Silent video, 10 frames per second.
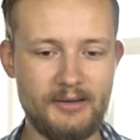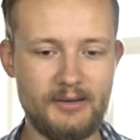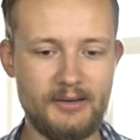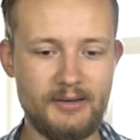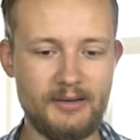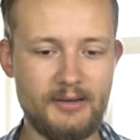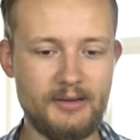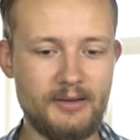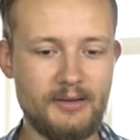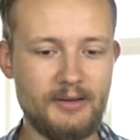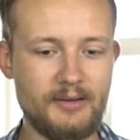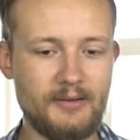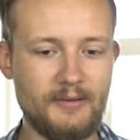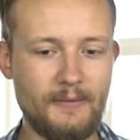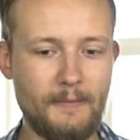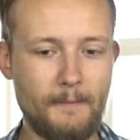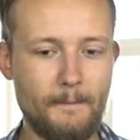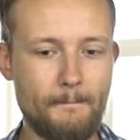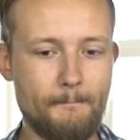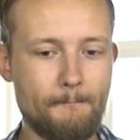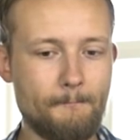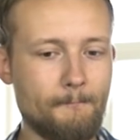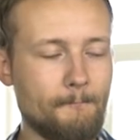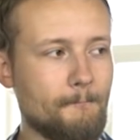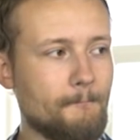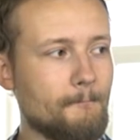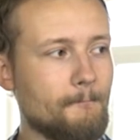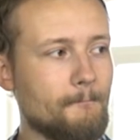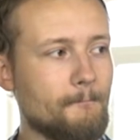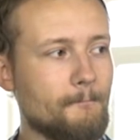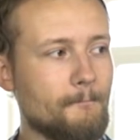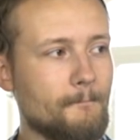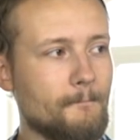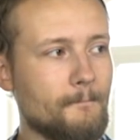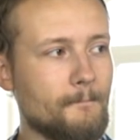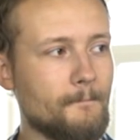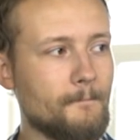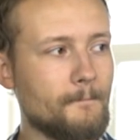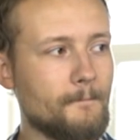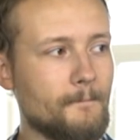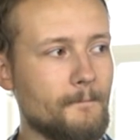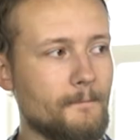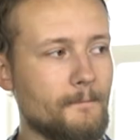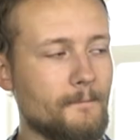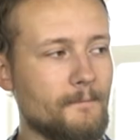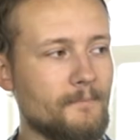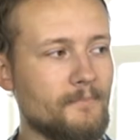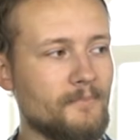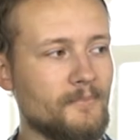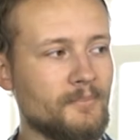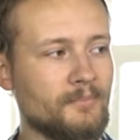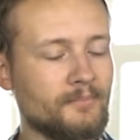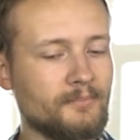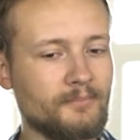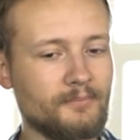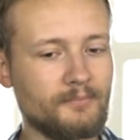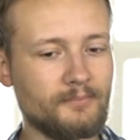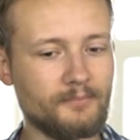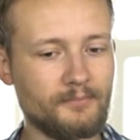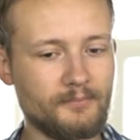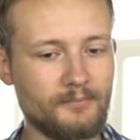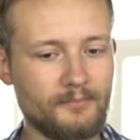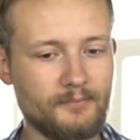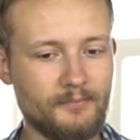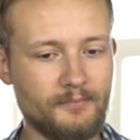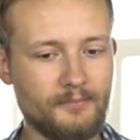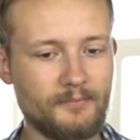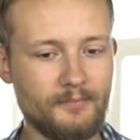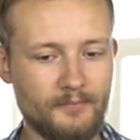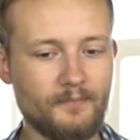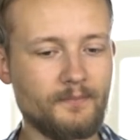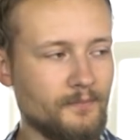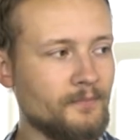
This person isn't speaking.